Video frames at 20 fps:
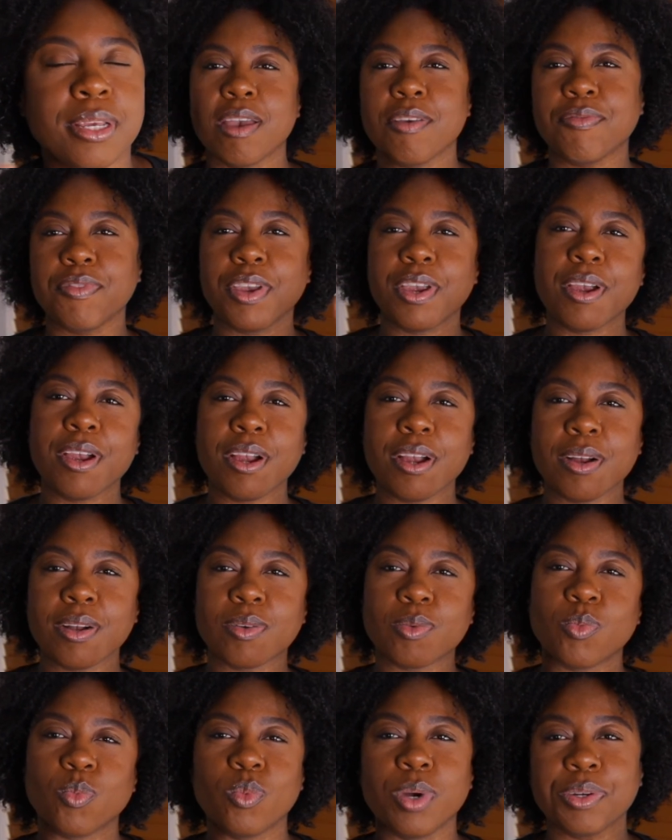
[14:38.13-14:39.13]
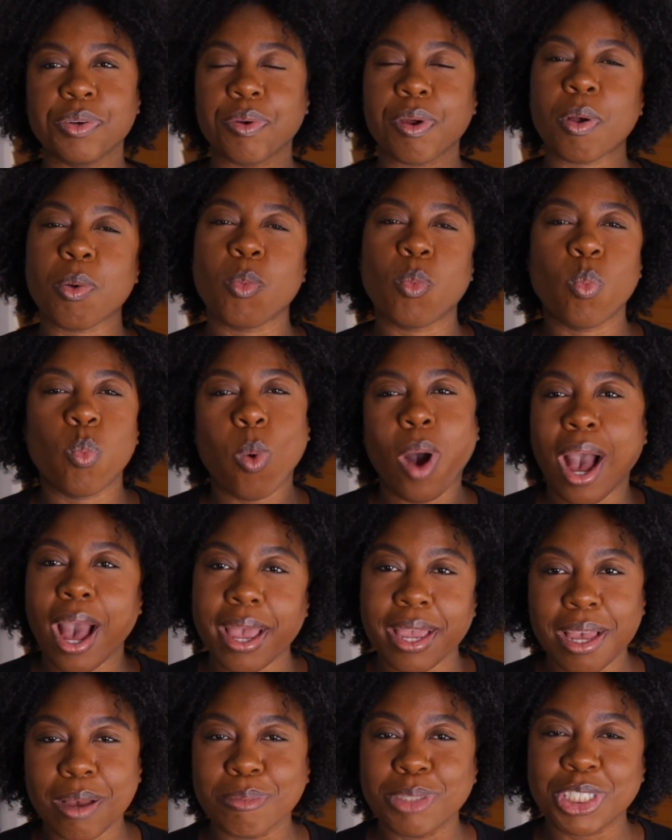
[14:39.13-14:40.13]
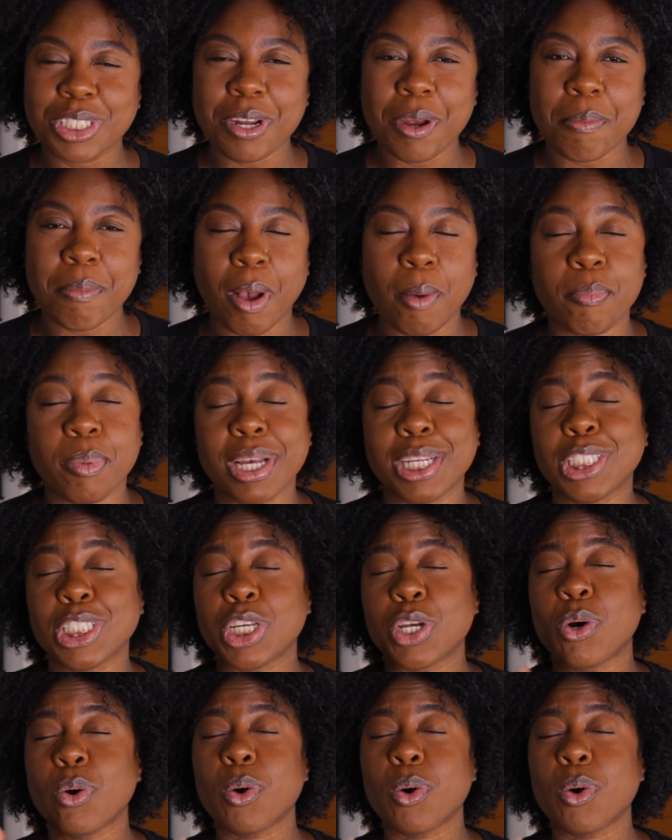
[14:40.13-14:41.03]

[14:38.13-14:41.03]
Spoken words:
If you're wondering why I'm sharing my budget,